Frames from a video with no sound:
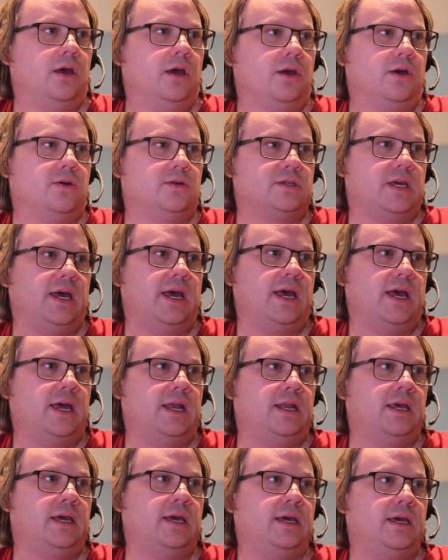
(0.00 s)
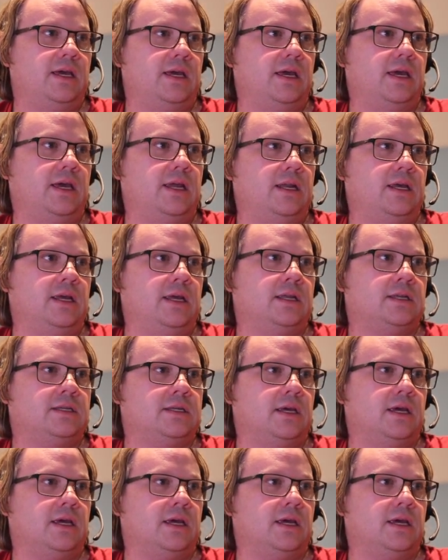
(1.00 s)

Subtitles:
goes ahead and it